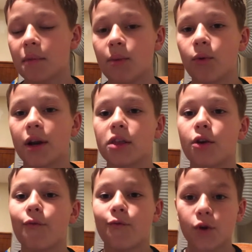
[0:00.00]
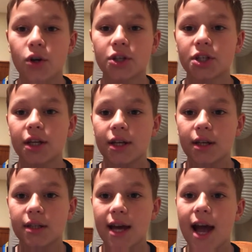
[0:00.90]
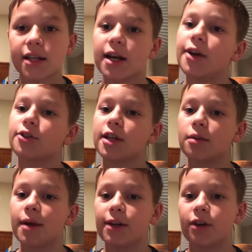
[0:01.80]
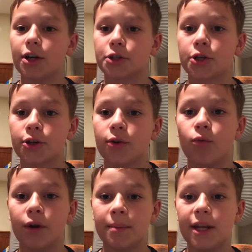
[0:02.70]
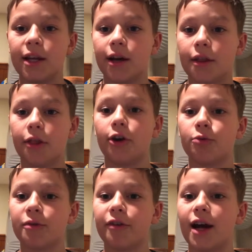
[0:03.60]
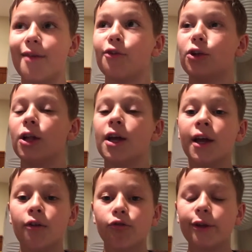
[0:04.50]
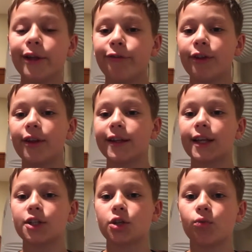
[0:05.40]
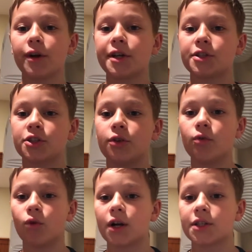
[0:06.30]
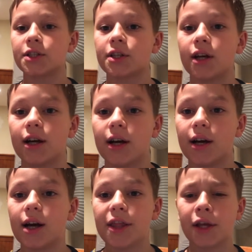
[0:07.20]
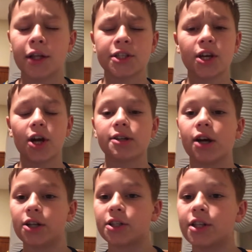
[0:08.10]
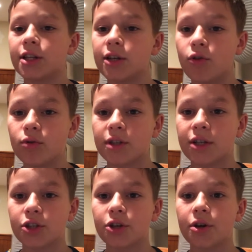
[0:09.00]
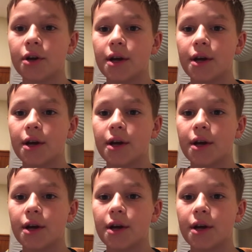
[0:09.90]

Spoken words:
and winning their first tag titles on the main roster, would be the Revival. Really feel like they should win it soon once, I think it's Scott Dawson who's injured.